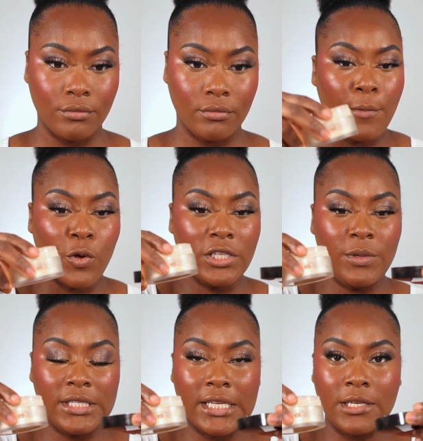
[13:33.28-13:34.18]
I'm going to
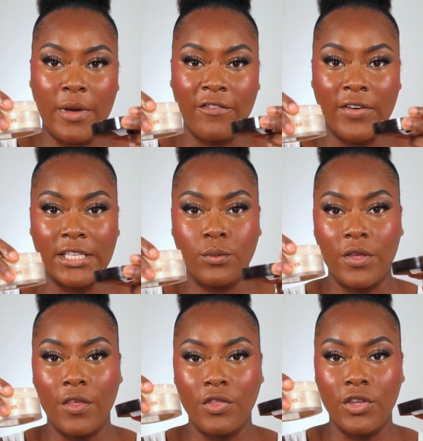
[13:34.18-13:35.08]
be setting my face
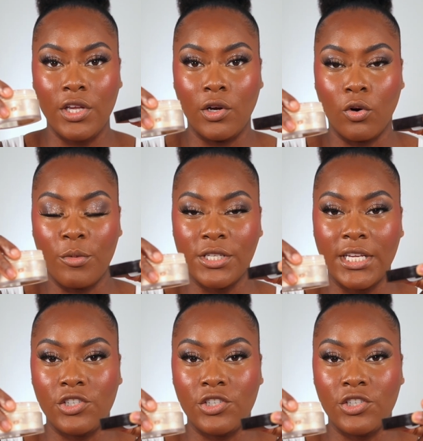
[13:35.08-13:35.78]
with the Laura Mercier